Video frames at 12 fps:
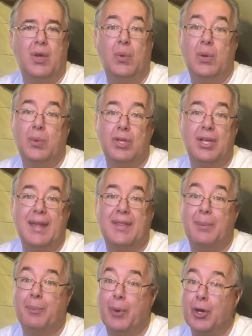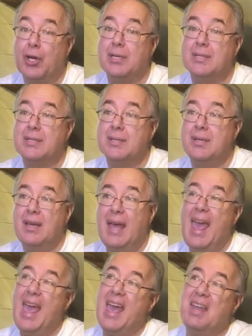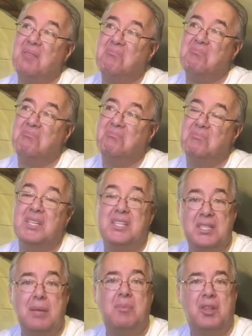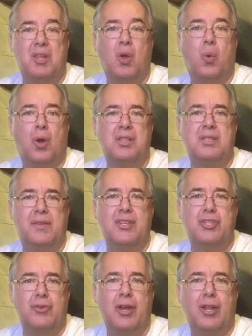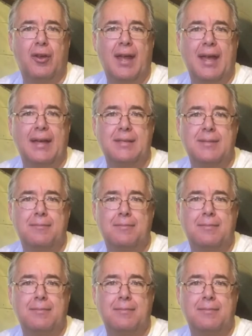We will look at the perks and some of the quirks that this trailer has.